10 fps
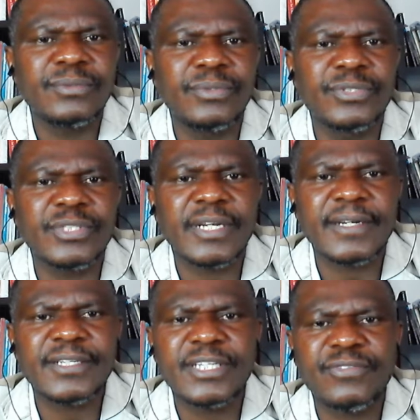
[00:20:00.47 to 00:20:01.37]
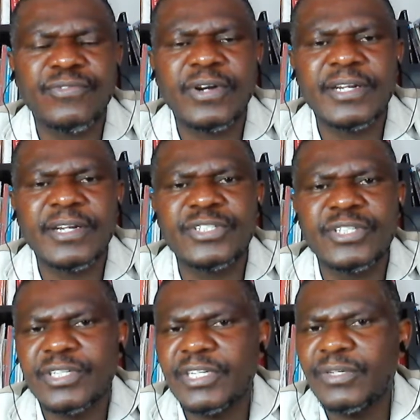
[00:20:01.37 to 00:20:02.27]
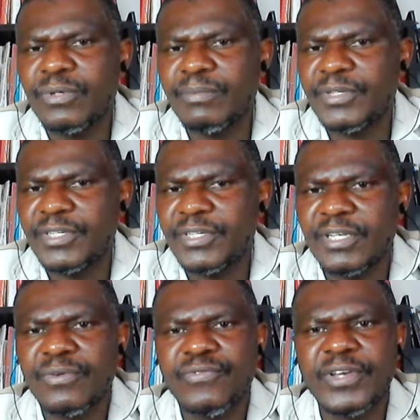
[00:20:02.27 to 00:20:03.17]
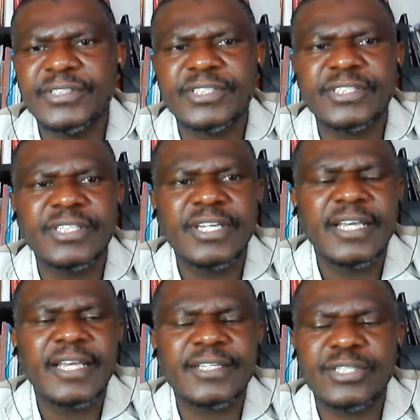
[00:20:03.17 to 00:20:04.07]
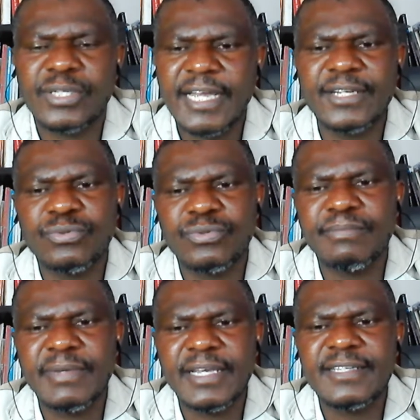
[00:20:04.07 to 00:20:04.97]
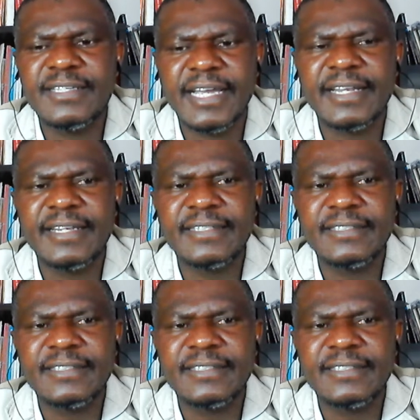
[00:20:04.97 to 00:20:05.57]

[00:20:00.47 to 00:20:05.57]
who is arrested for allegedly committing an offense has a right to remain silent.